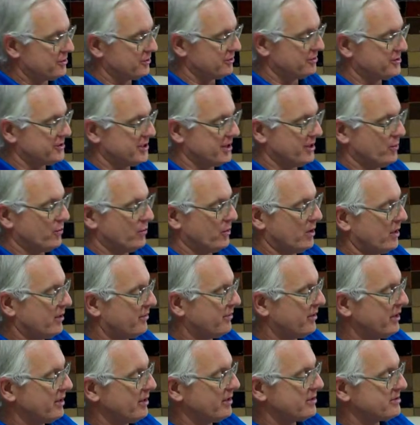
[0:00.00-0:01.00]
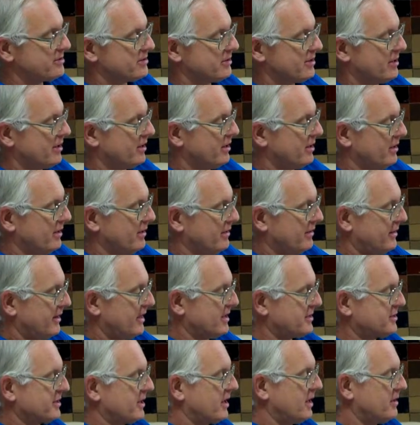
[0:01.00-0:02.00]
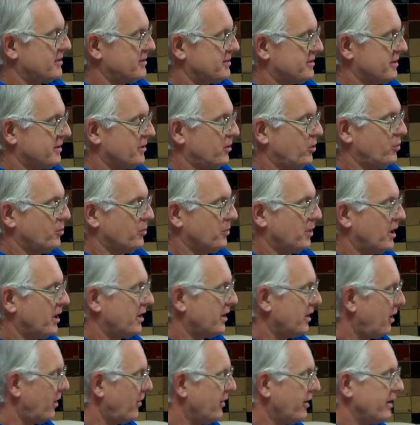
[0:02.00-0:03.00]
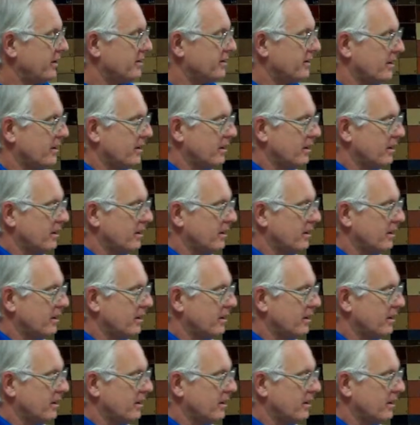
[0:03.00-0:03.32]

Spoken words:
you'll see one of these that's got a home run on it.